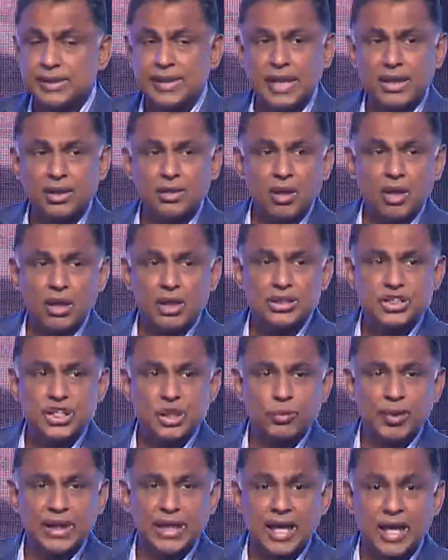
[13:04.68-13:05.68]
technology
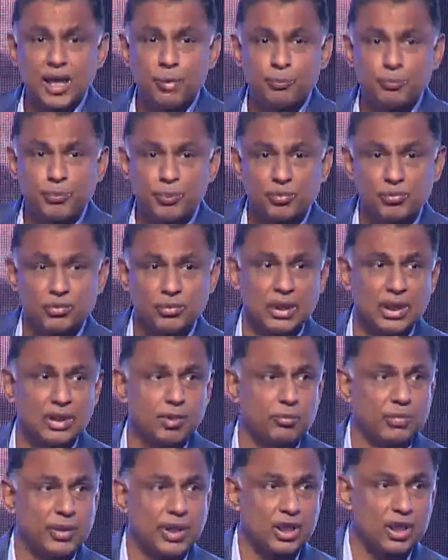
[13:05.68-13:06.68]
will help
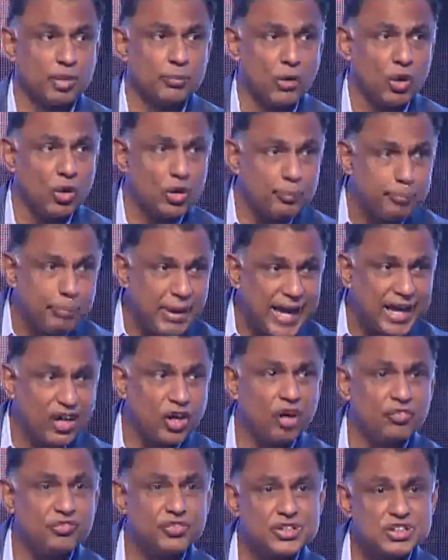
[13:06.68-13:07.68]
a remote back
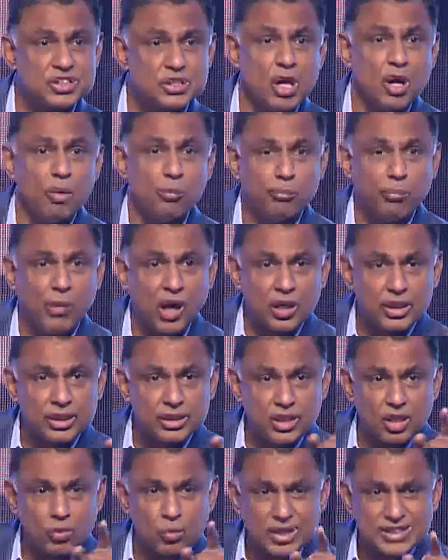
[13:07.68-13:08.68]
office
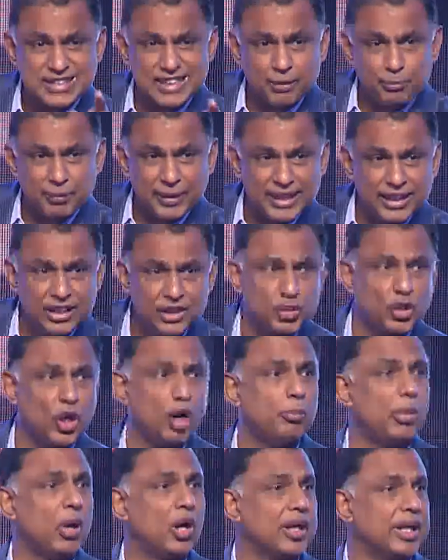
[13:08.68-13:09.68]
monitor what's happening in your
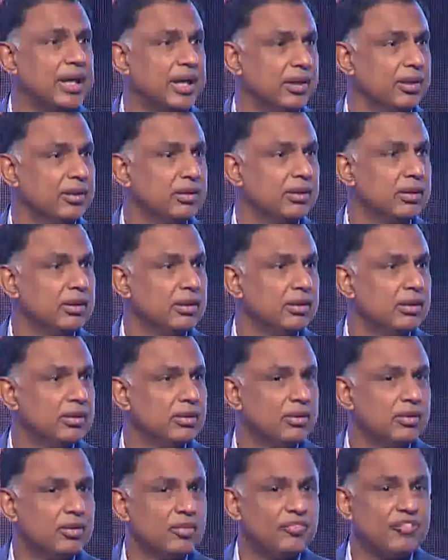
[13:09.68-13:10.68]
body.
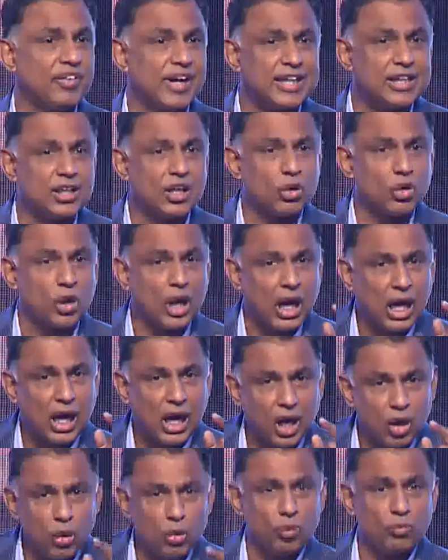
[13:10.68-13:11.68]
Find out
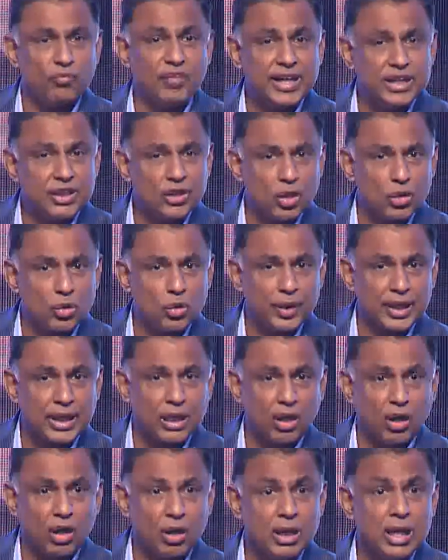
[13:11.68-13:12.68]
when you're going
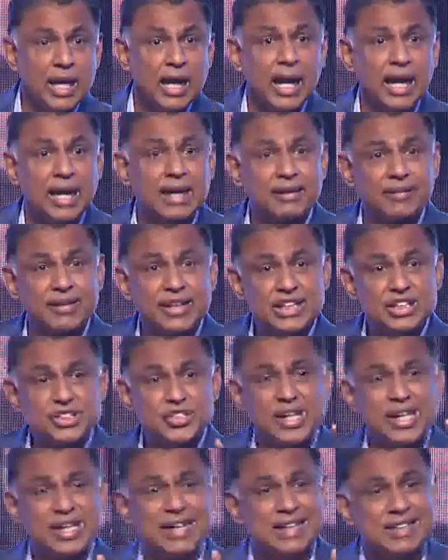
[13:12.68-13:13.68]
wrong and reach
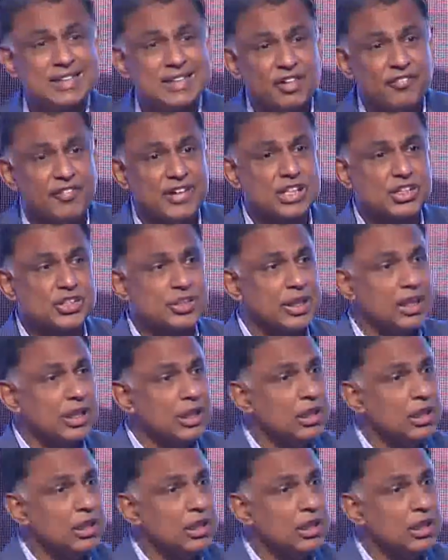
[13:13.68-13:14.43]
an intervention